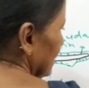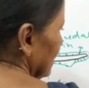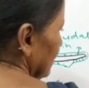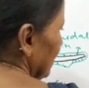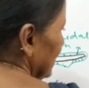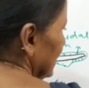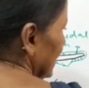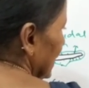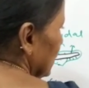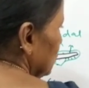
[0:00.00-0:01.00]
When
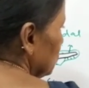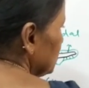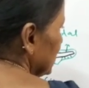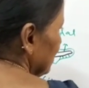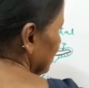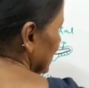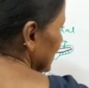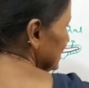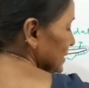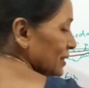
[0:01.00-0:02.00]
there are two
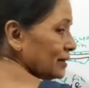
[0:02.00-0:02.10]
chambers,